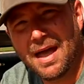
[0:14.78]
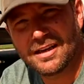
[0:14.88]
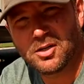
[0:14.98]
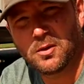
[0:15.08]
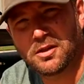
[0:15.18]

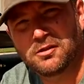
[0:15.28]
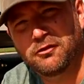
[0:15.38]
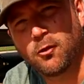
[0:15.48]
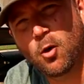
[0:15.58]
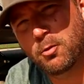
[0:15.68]
back to its
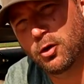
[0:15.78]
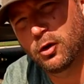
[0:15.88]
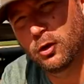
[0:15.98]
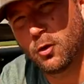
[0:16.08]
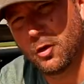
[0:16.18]
former
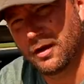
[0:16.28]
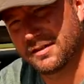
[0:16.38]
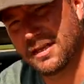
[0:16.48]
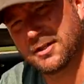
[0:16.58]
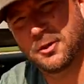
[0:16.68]
glory. Stay